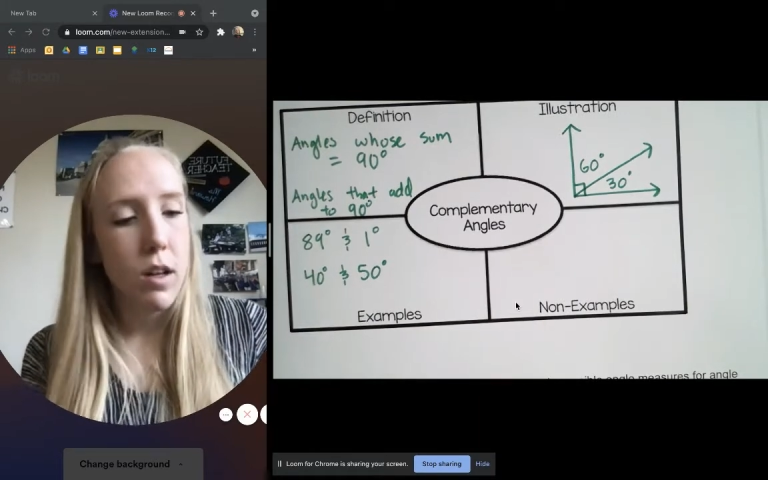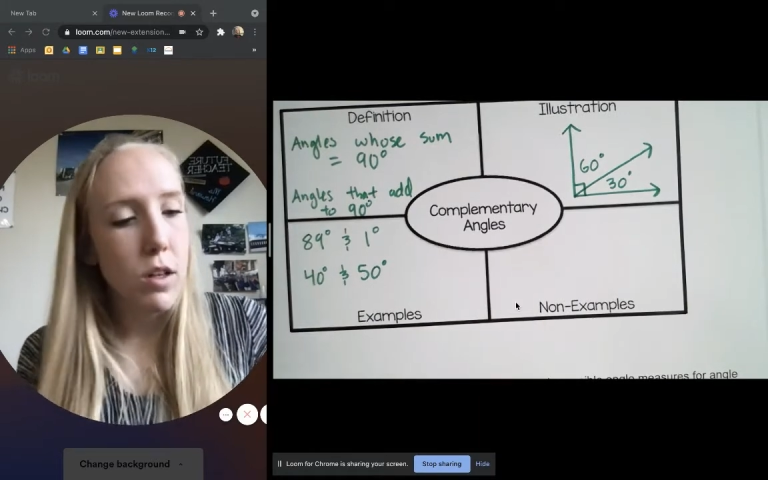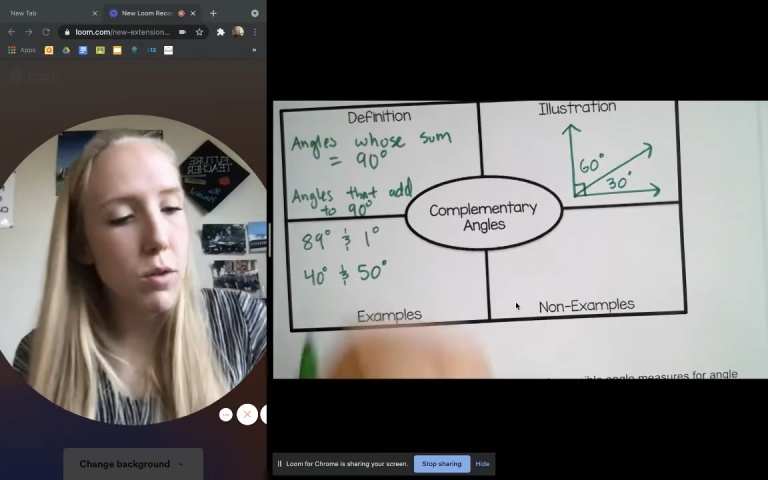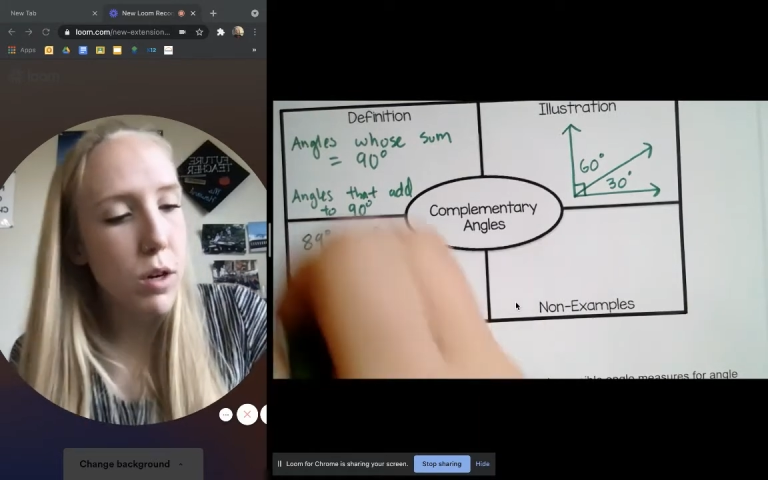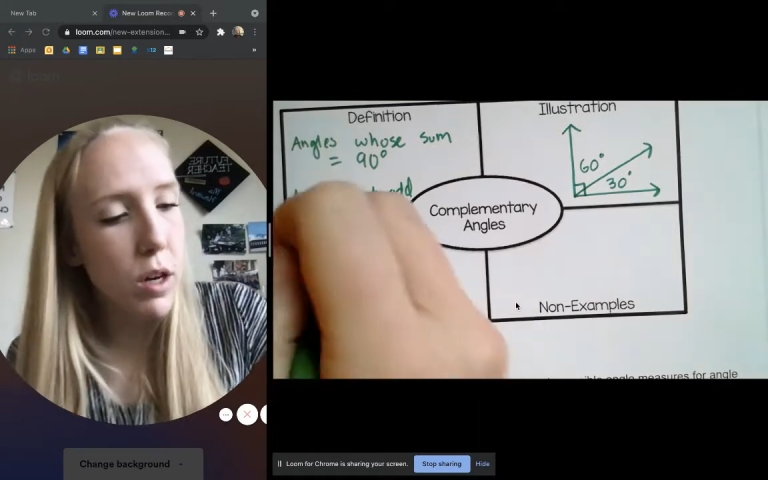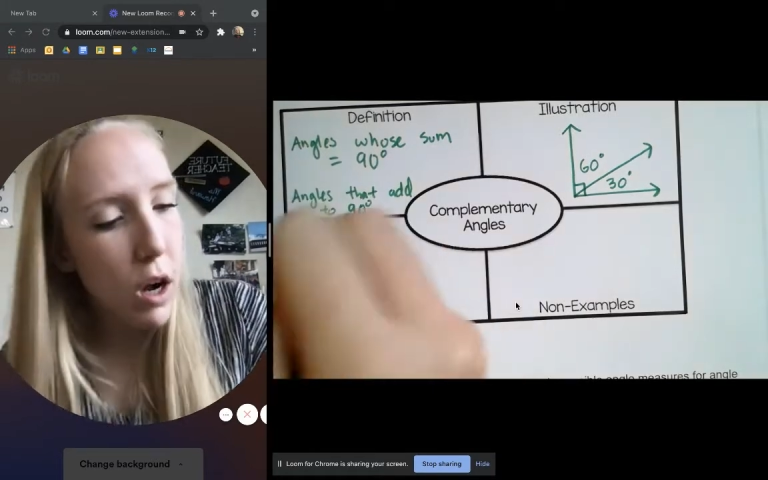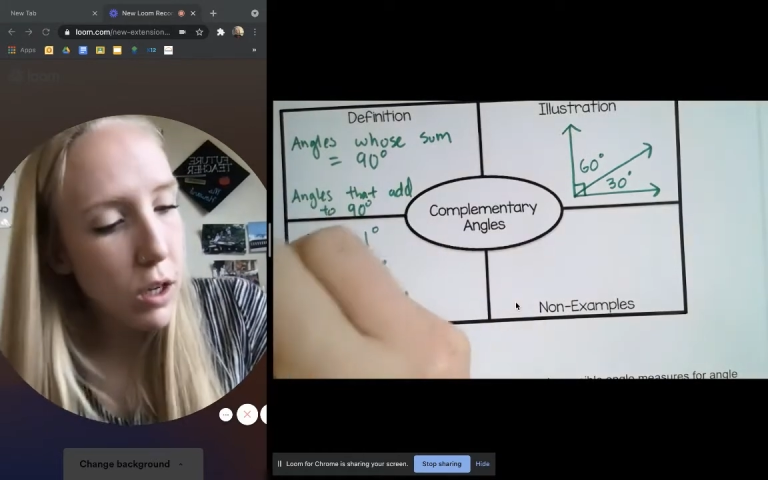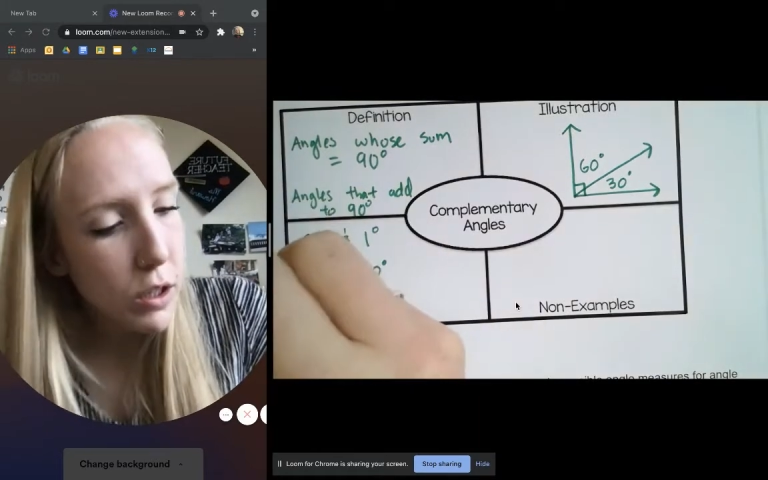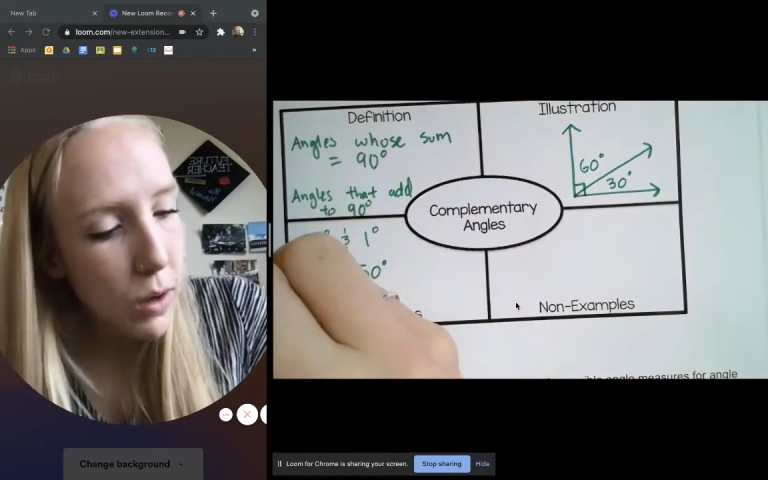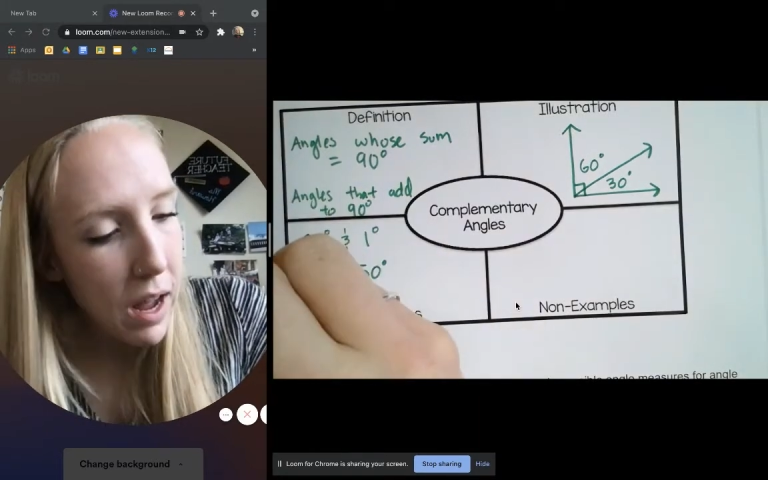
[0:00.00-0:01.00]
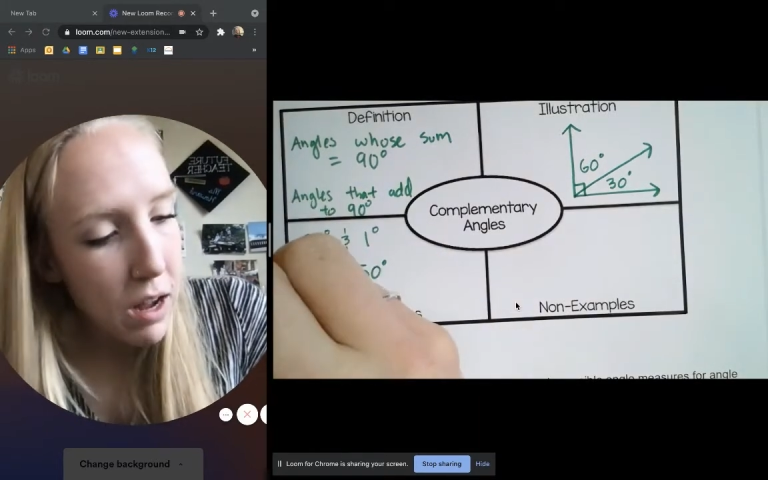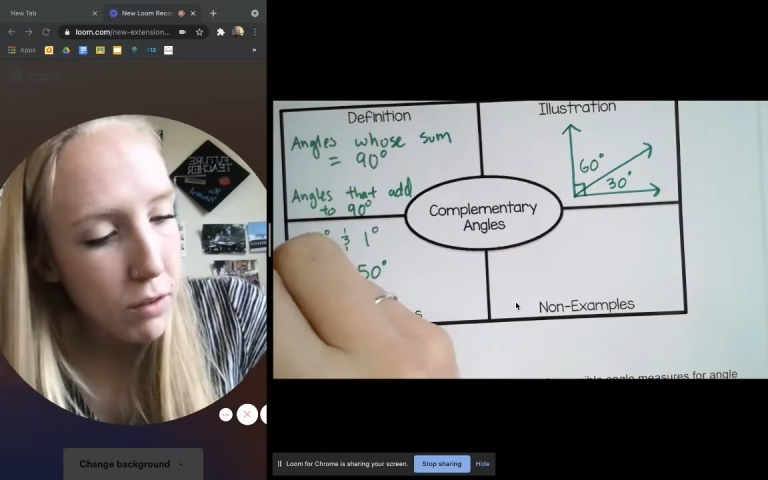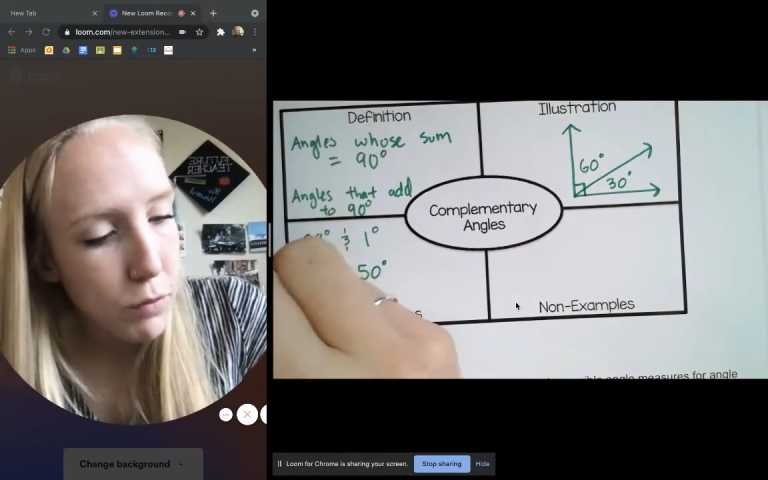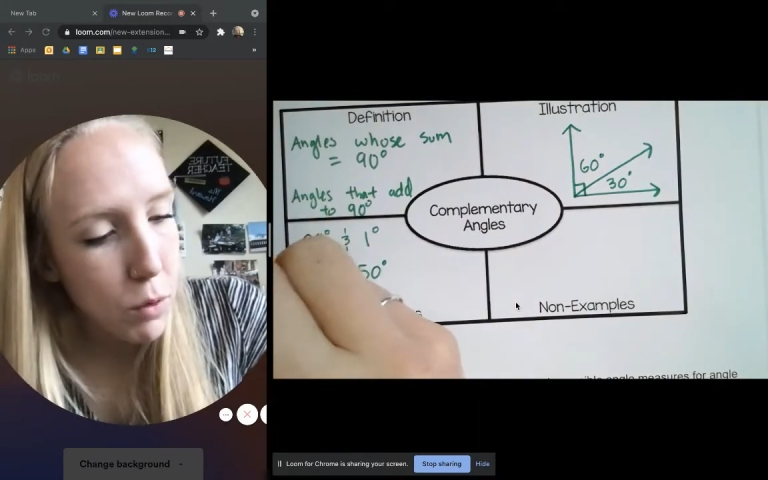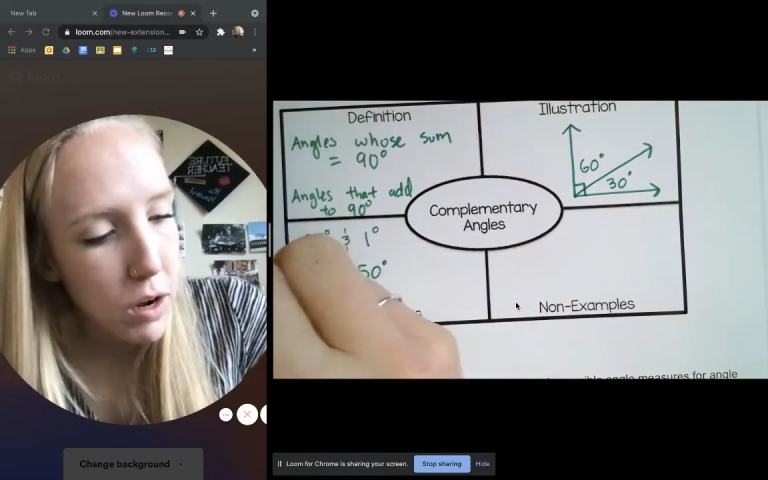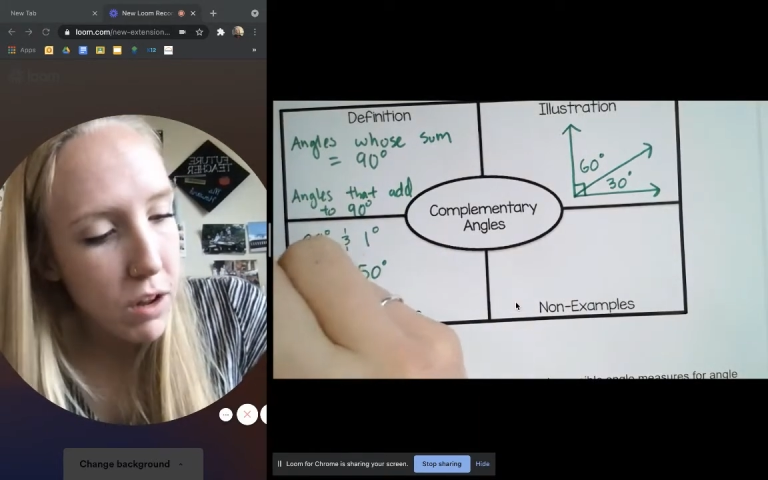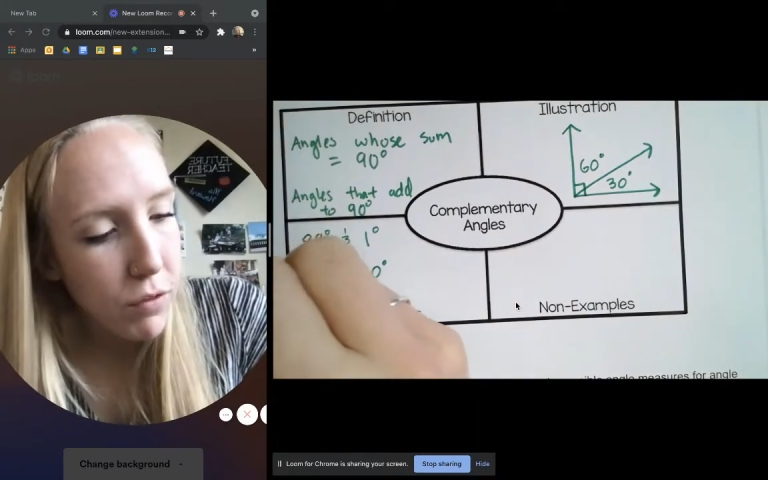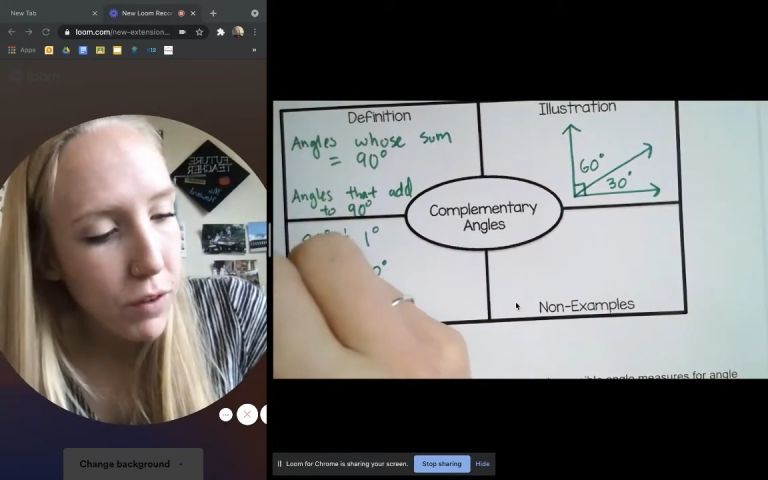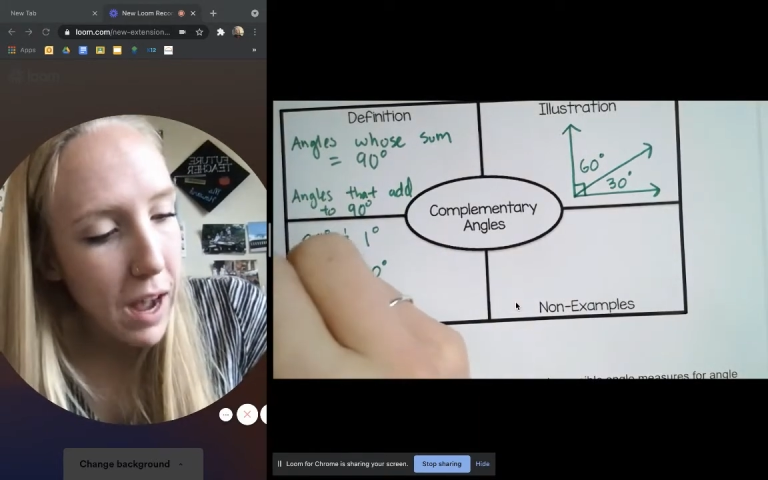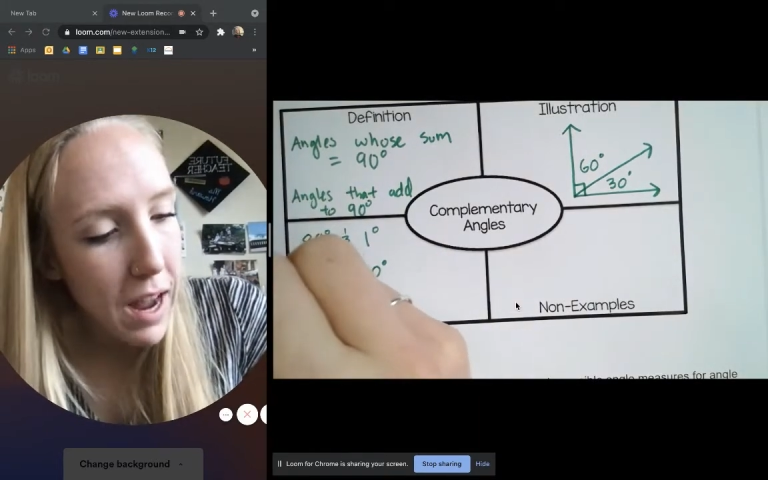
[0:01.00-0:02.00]
You could also have
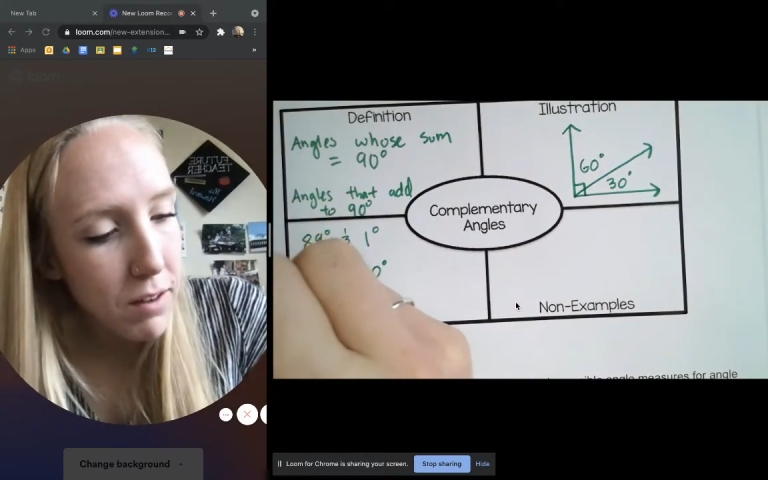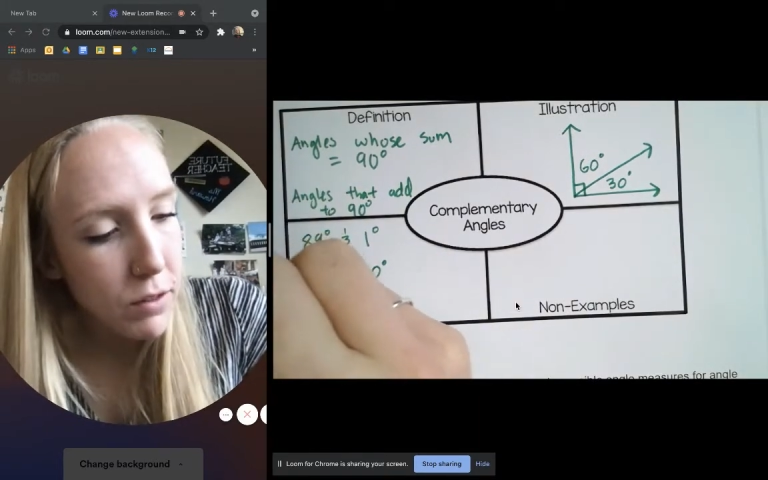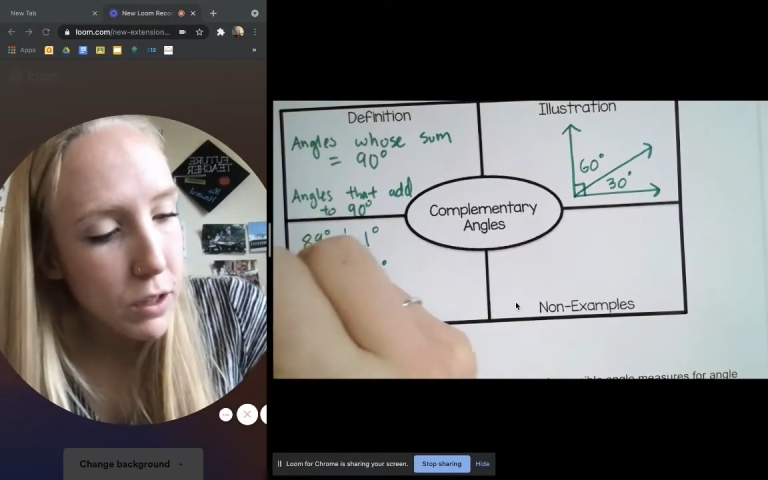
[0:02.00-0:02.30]
45